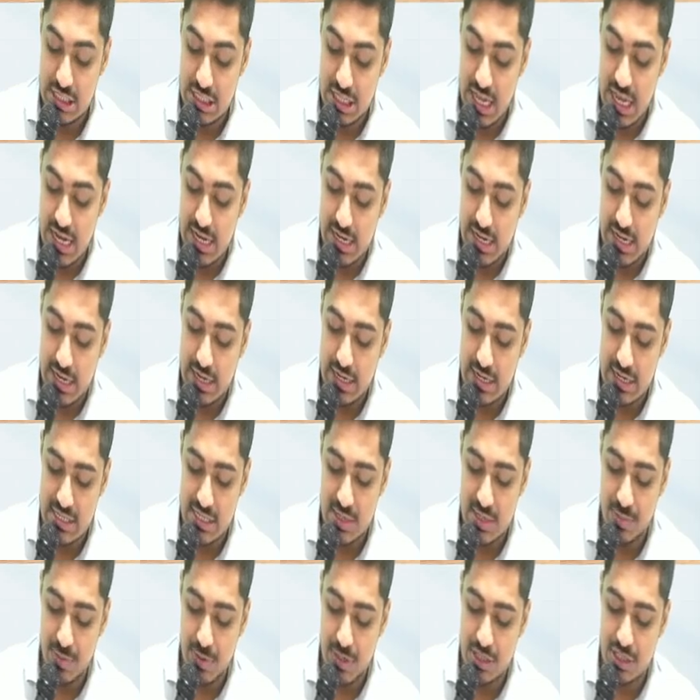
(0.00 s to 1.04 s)
calculated.
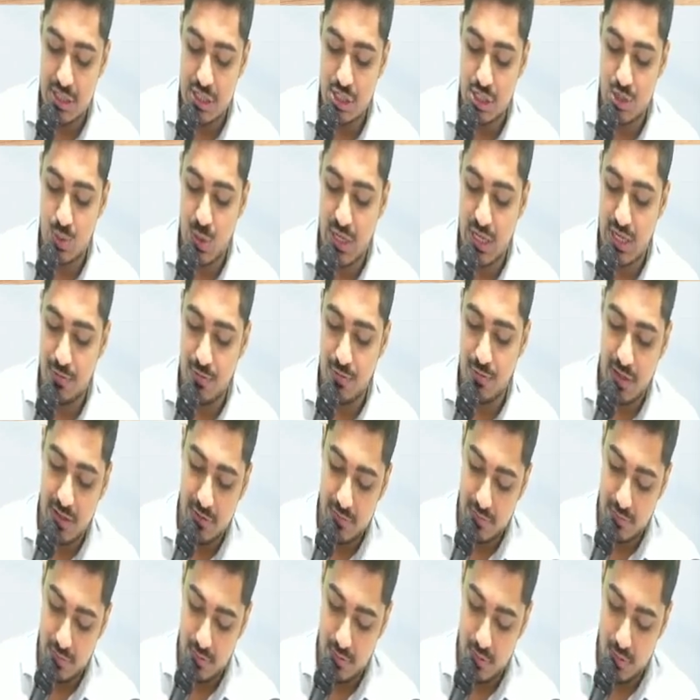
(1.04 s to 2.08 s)
Separation is 25.
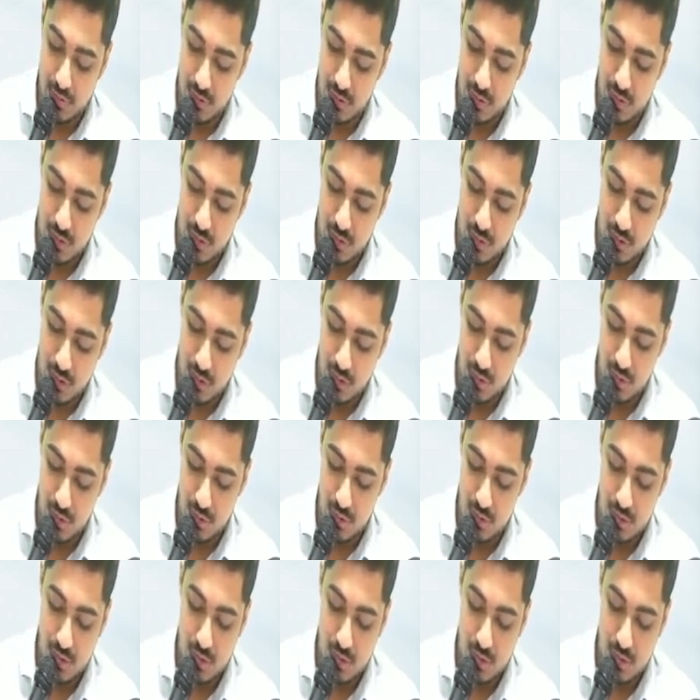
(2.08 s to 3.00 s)
Oh.